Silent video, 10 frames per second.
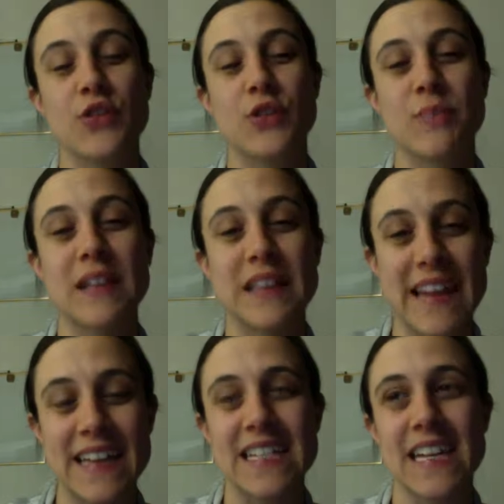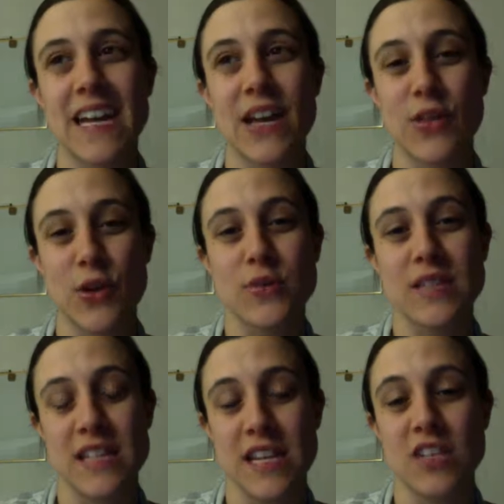you're planting those
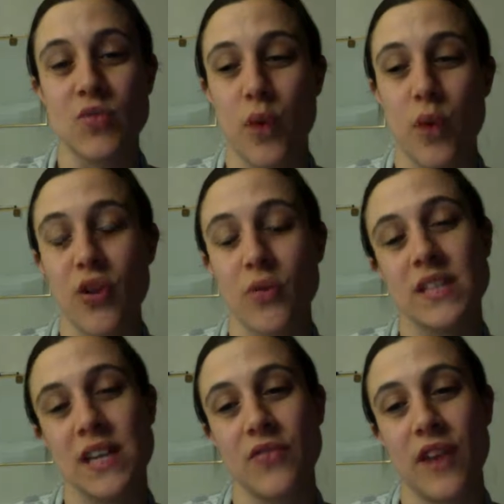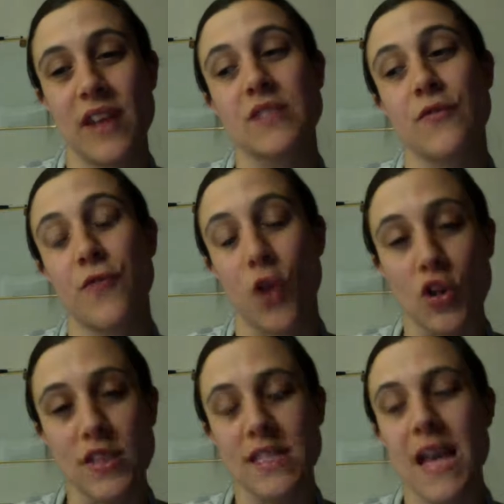seeds with those invites
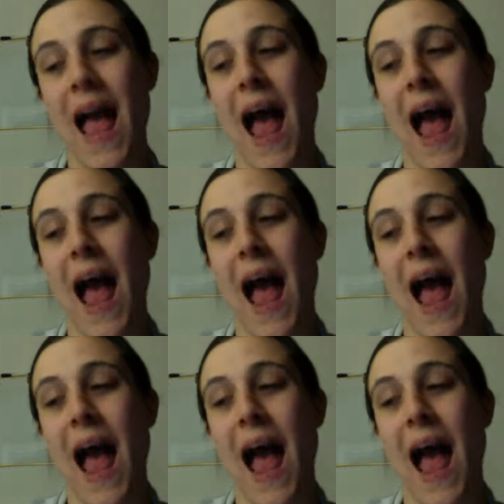first,